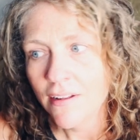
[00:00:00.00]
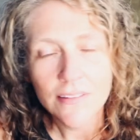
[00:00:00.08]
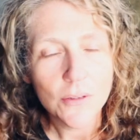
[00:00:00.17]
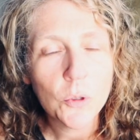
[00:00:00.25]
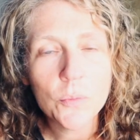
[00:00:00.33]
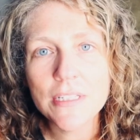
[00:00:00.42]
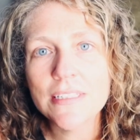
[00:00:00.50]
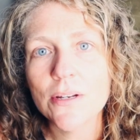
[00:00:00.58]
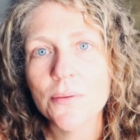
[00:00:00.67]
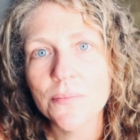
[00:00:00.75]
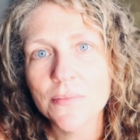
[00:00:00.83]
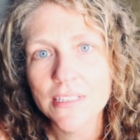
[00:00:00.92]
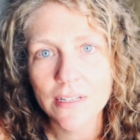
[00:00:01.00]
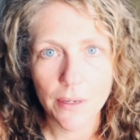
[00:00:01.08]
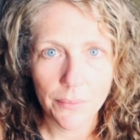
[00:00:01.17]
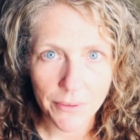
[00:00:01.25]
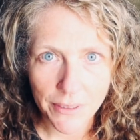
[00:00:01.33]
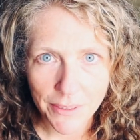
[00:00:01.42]
There will be some
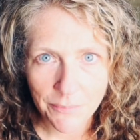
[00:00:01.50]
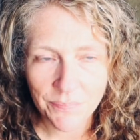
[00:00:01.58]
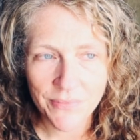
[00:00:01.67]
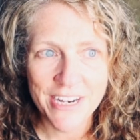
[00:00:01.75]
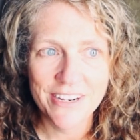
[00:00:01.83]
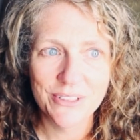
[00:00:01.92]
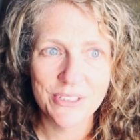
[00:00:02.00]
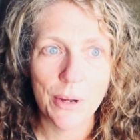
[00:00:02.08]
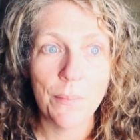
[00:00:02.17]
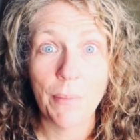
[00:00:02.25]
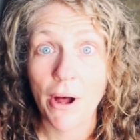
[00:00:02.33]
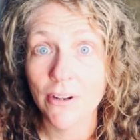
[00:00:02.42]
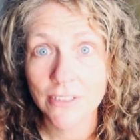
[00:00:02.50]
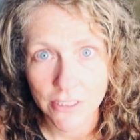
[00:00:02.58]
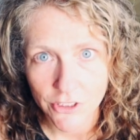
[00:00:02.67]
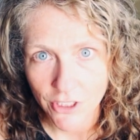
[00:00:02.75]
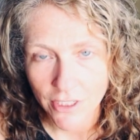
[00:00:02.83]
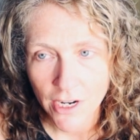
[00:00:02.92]
celebrity or some
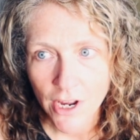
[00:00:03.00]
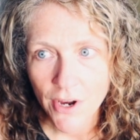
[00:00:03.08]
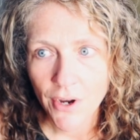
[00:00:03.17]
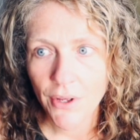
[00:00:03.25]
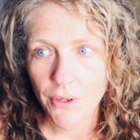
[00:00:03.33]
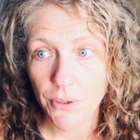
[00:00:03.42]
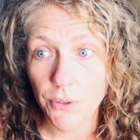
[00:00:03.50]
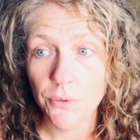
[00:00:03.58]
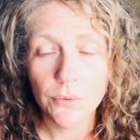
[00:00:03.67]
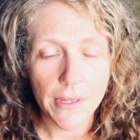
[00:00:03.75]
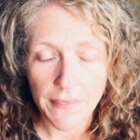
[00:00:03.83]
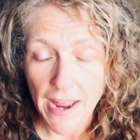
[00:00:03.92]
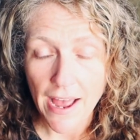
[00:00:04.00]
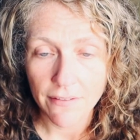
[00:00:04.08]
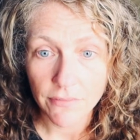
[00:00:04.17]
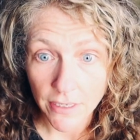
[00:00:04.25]
politician who, and they have